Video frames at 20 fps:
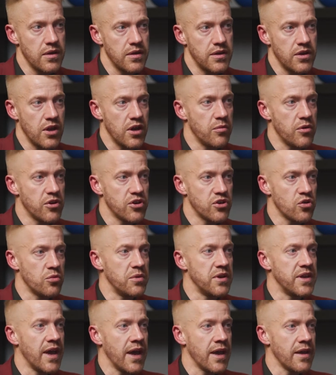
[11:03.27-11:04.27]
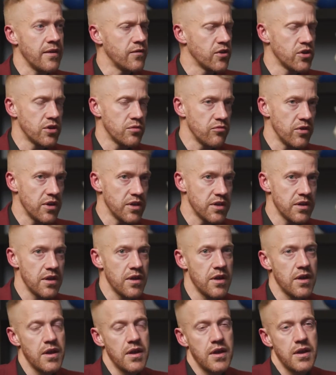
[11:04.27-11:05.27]
The only person to call me Dave, for some reason.
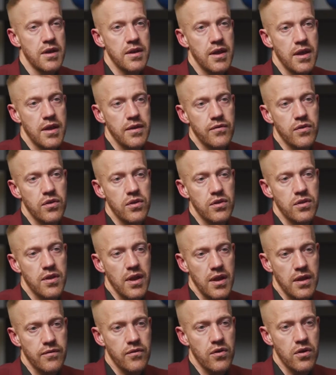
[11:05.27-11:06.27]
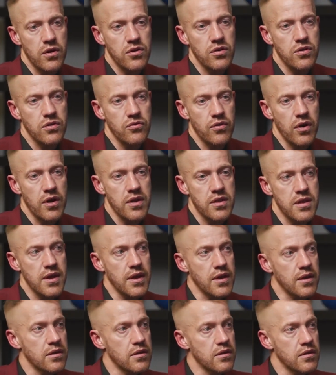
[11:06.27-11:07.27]
Dave, you've got to do the right
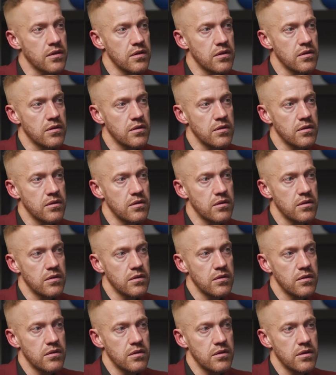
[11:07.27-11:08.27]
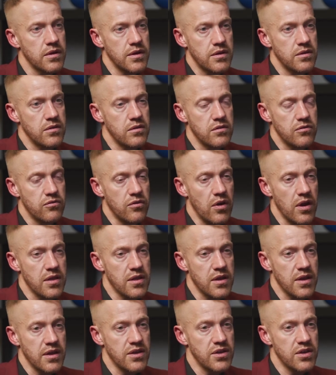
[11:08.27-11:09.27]
thing. And the right
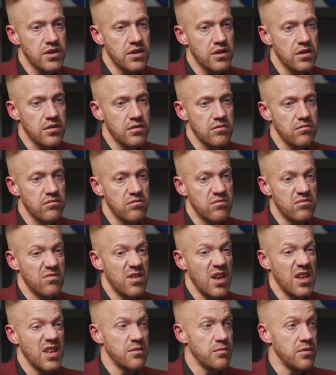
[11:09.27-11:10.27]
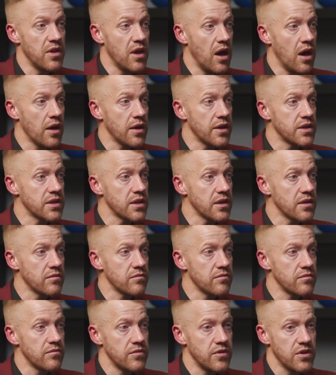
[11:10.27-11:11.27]
things tends to be the hardest thing.
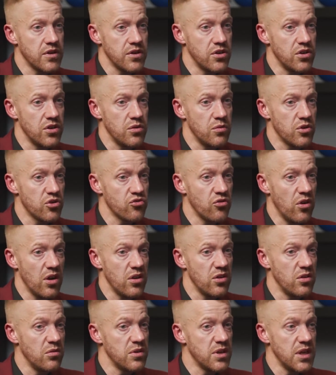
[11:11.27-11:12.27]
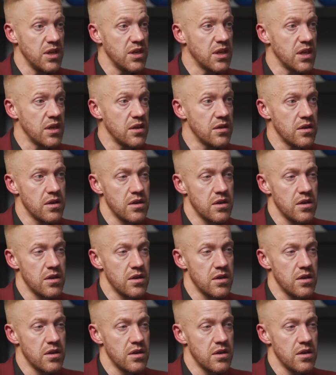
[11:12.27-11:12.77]
You can do what's right, do what's easy.